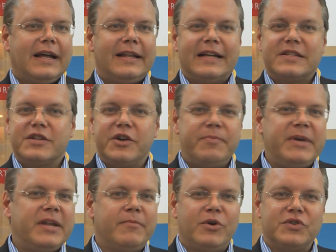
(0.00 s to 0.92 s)
and that's going to
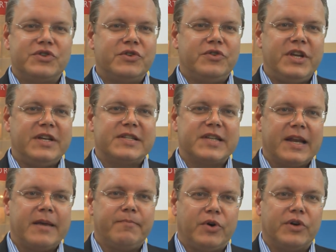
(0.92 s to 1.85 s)
be the most unique
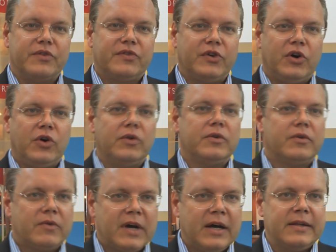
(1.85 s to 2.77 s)
selling point. So
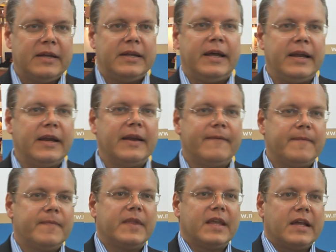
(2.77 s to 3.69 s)
rather than
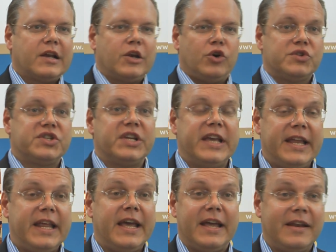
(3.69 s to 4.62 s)
closing
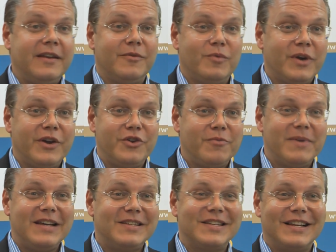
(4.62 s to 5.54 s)
it in, where you
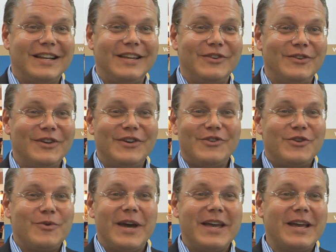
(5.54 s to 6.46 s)
basically,
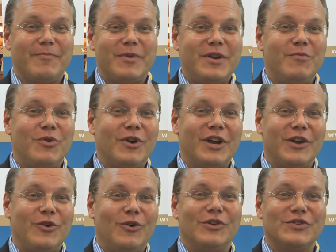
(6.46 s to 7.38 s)
you wake up in the morning
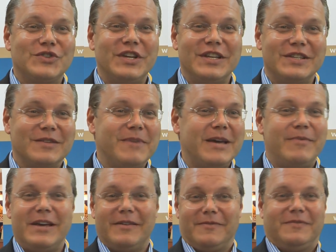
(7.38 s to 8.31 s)
and all you see is a,
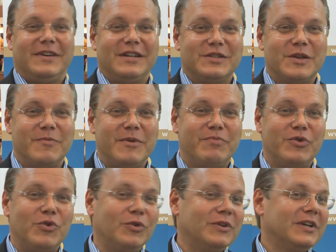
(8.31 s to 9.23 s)
maybe a, a swimming
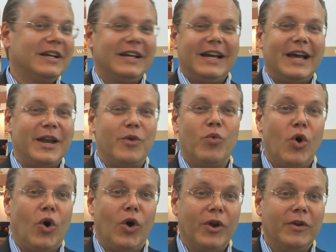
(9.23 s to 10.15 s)
pool and a
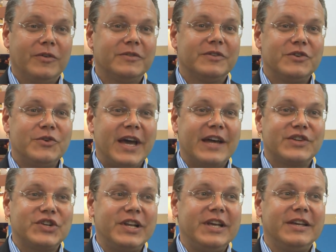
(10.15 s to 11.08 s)
wall, you
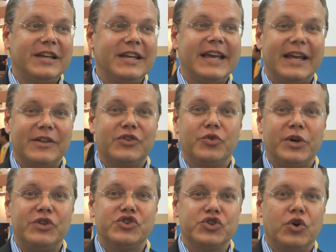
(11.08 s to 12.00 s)
actually get to
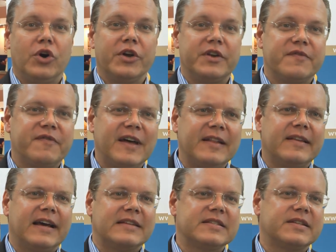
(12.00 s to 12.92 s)
enjoy the
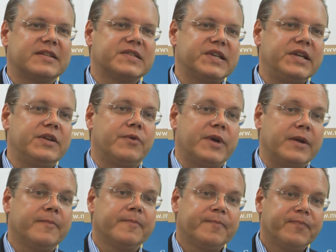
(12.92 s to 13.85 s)
fantastic scenery.